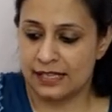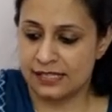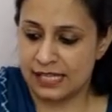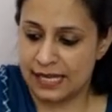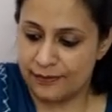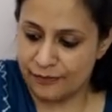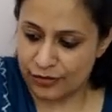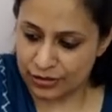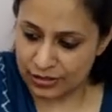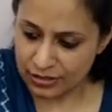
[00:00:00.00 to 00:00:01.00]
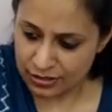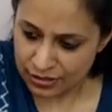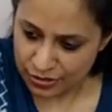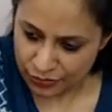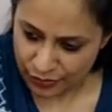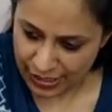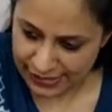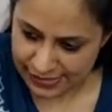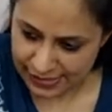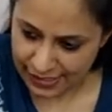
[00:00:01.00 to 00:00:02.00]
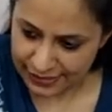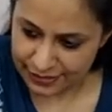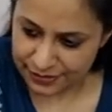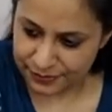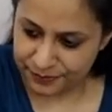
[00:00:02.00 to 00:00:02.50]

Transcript: and aim for the right side.